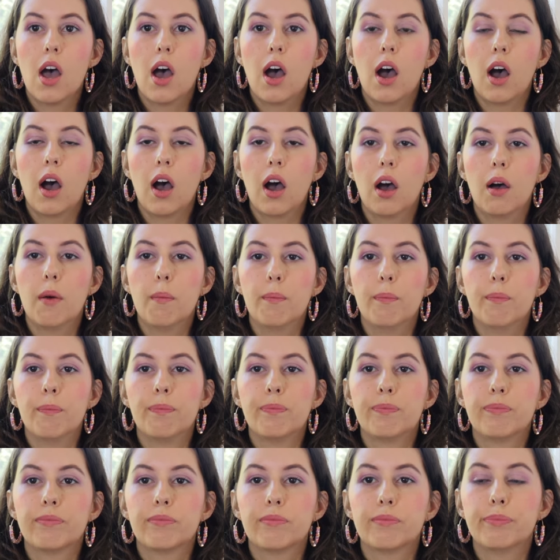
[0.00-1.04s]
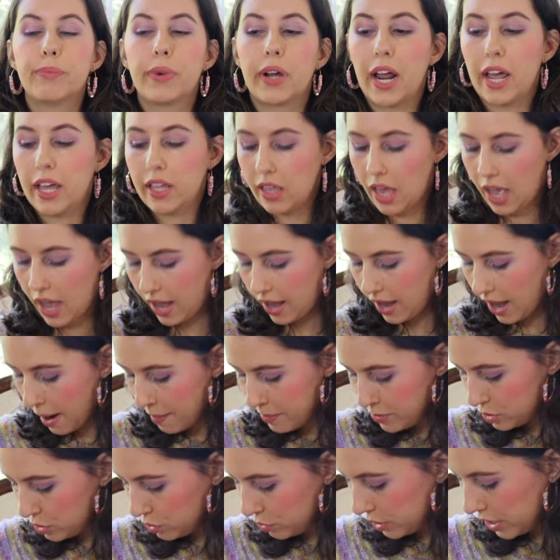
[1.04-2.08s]
But I
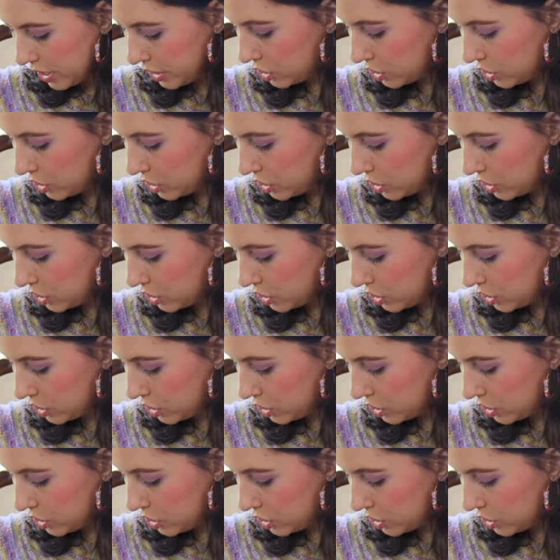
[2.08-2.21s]
absolutely,